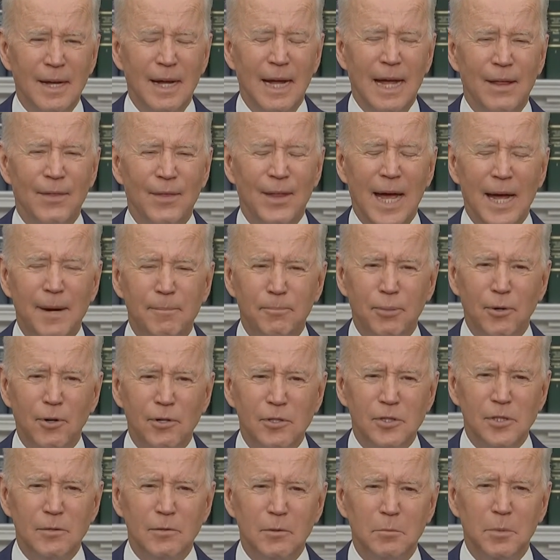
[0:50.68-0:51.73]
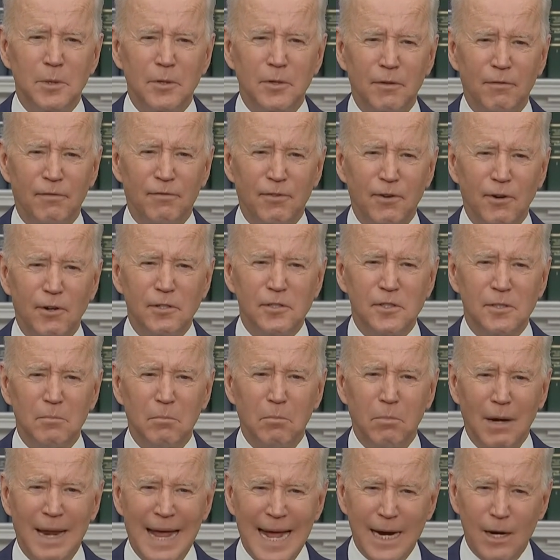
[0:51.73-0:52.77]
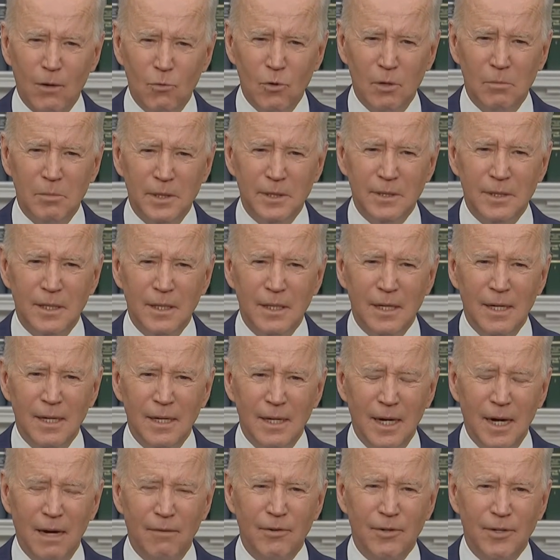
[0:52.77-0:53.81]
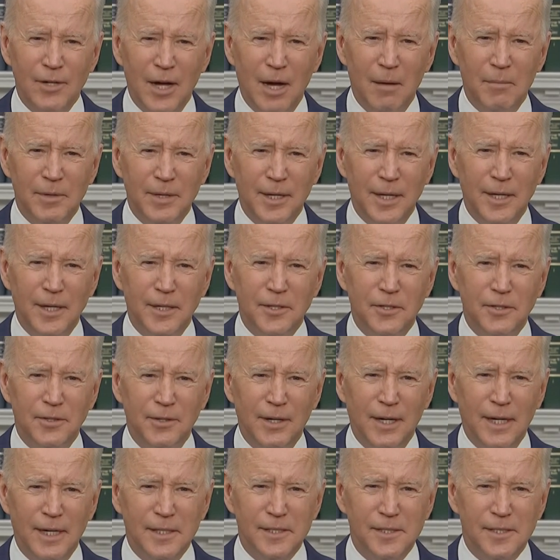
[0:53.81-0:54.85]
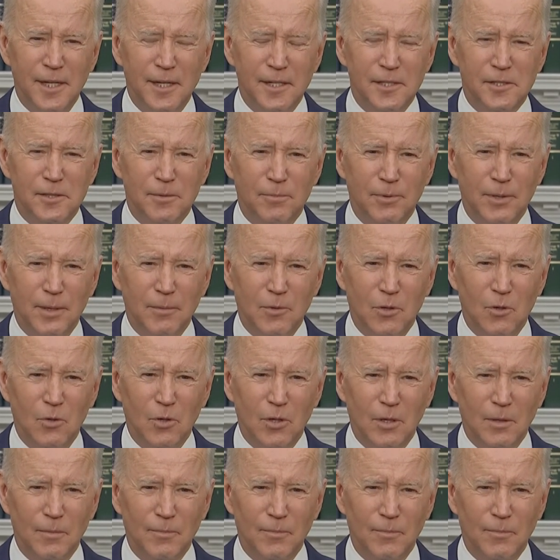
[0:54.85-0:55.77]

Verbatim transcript: And that person will be the first black woman ever nominated to the United States Supreme Court.